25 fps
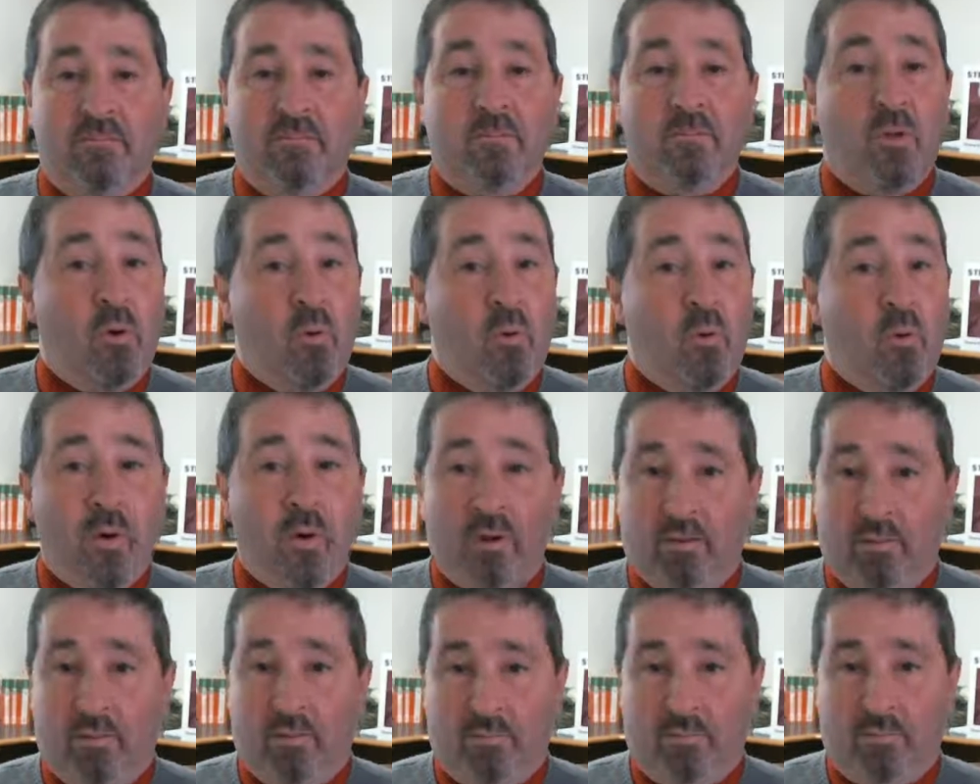
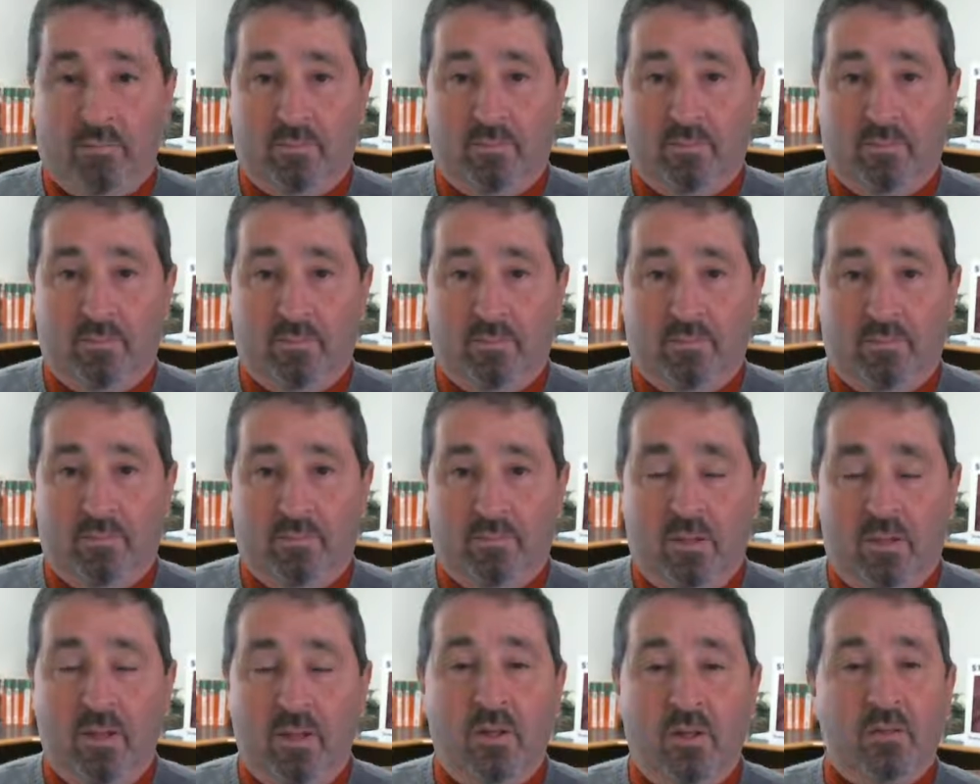Nowhere.
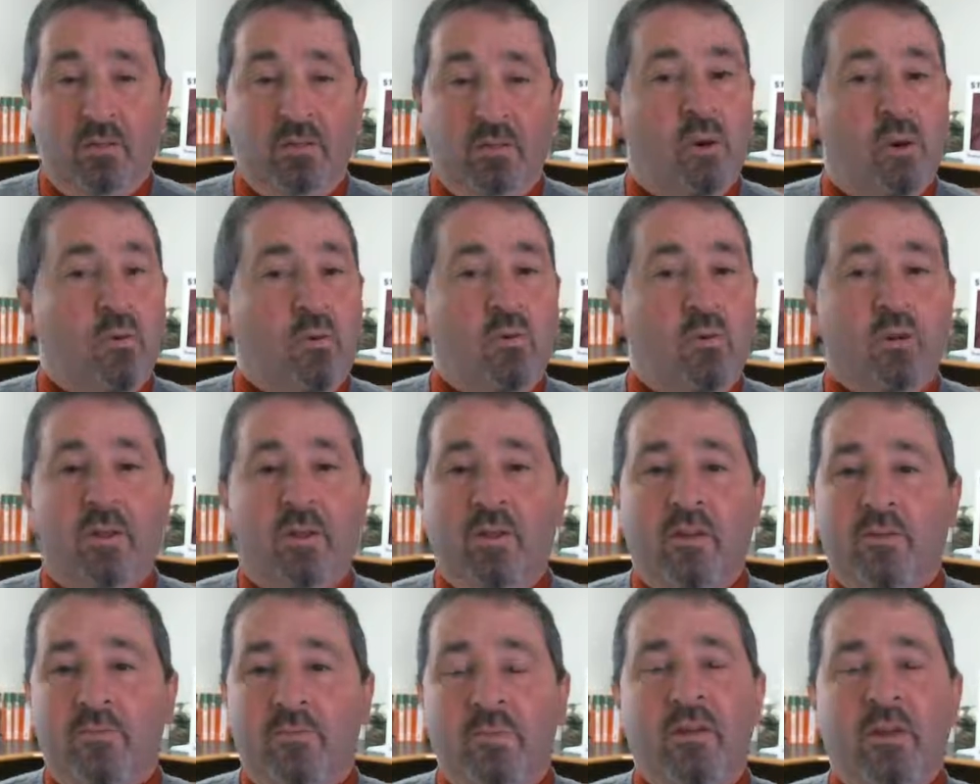Don't
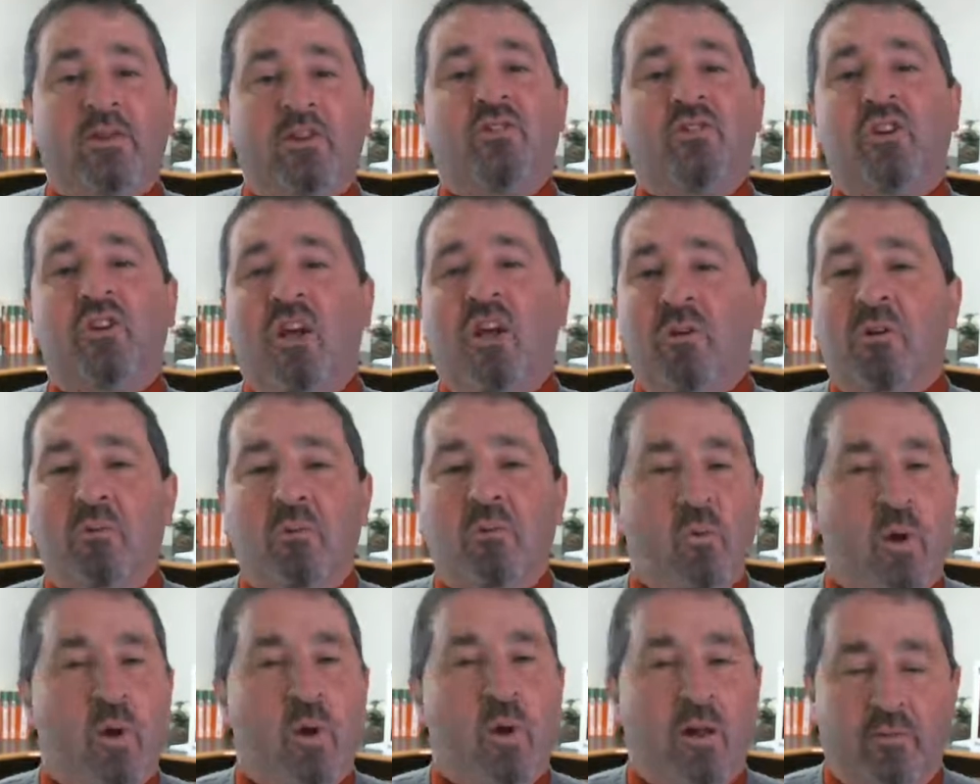give me
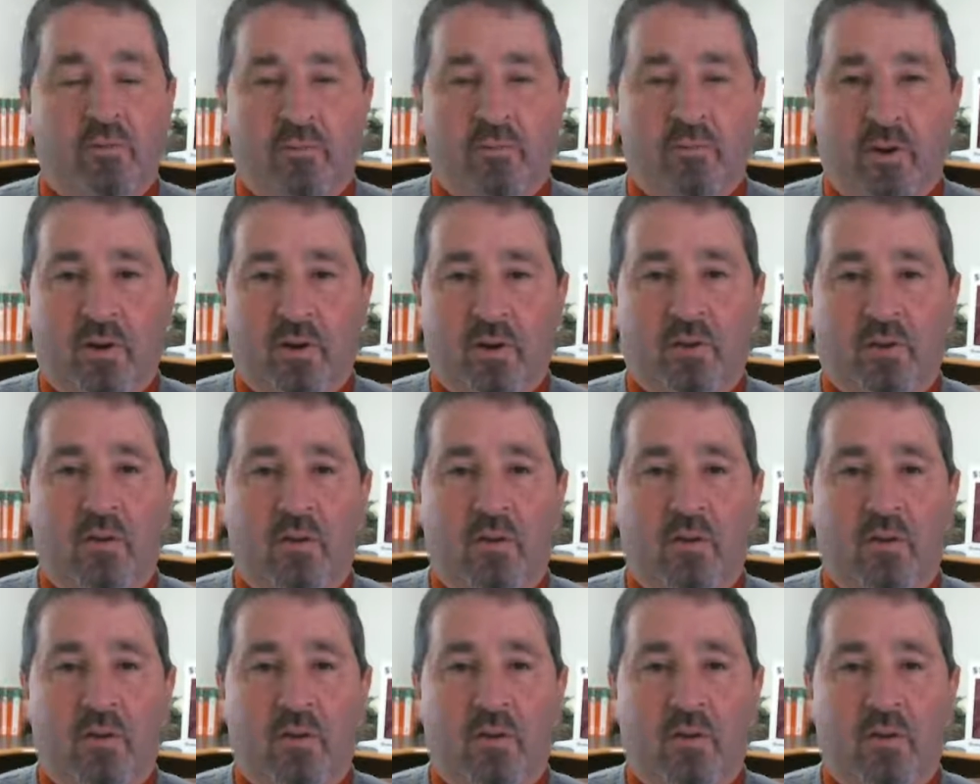general welfare